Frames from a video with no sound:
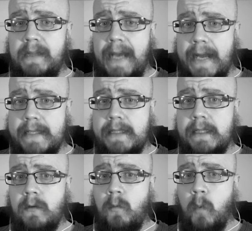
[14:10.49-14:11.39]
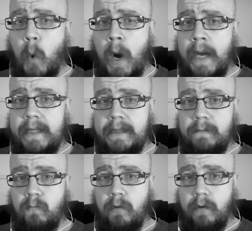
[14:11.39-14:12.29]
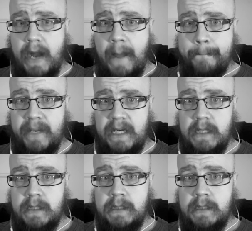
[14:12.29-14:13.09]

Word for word: That's quite rapid.